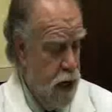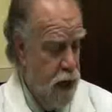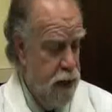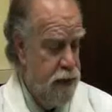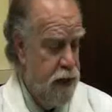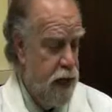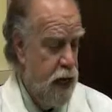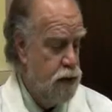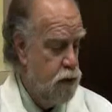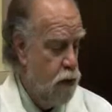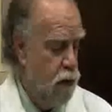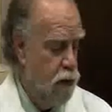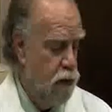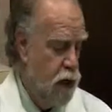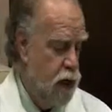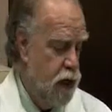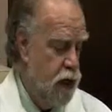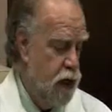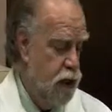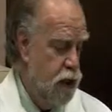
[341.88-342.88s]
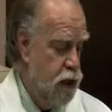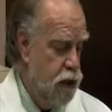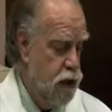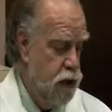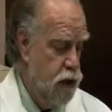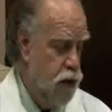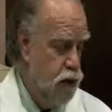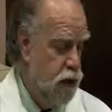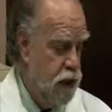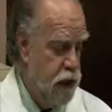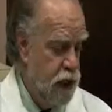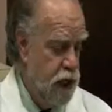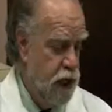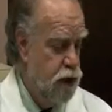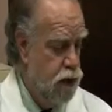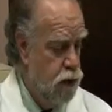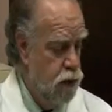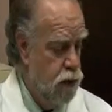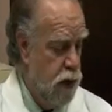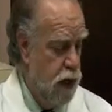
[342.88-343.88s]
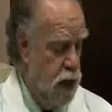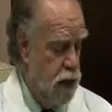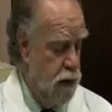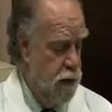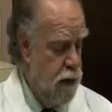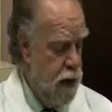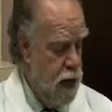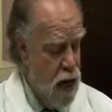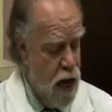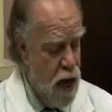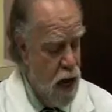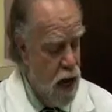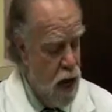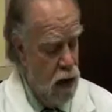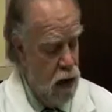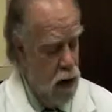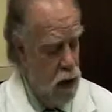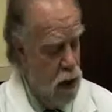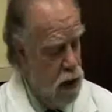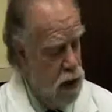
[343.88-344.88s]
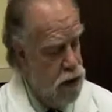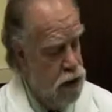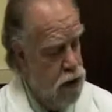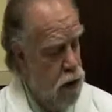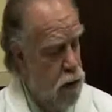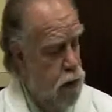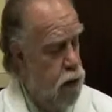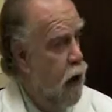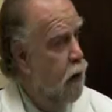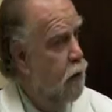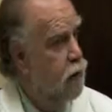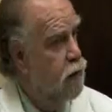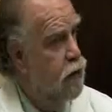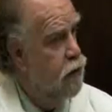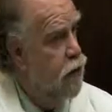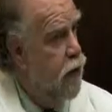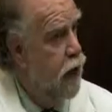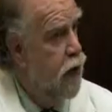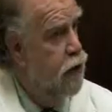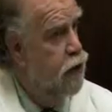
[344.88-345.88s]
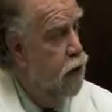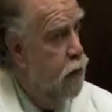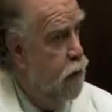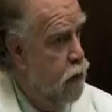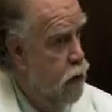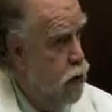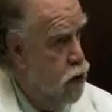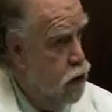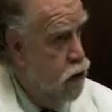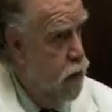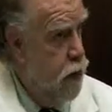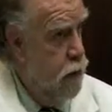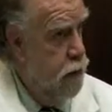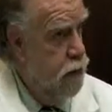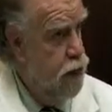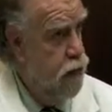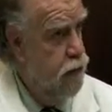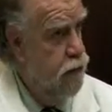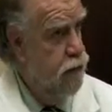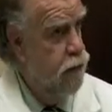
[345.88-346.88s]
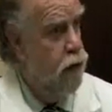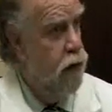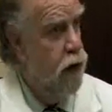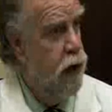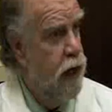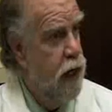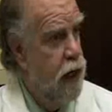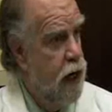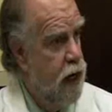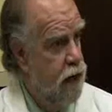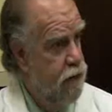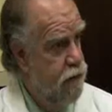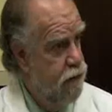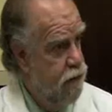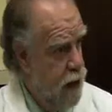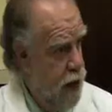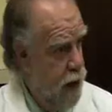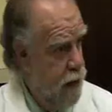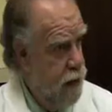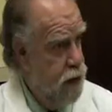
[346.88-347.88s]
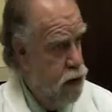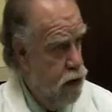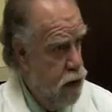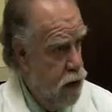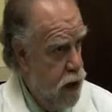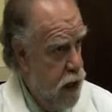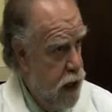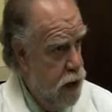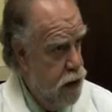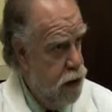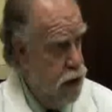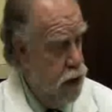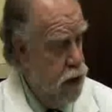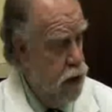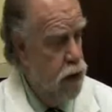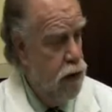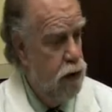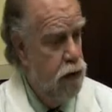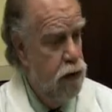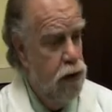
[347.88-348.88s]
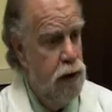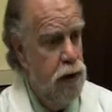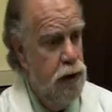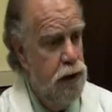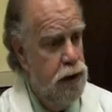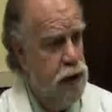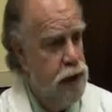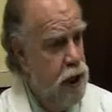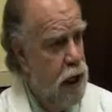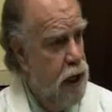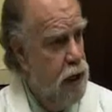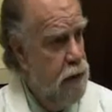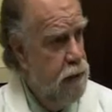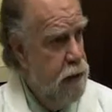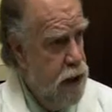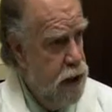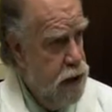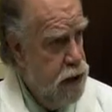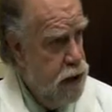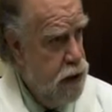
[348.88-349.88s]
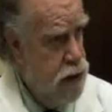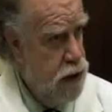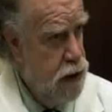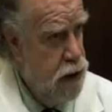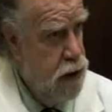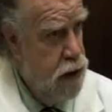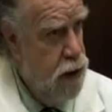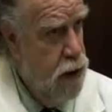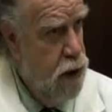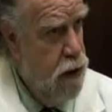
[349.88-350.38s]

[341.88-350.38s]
And that's what we're going to do to get you well. I'll also probably write you a prescription for an anti-inflammatory agent. Are you allergic to any medicines that you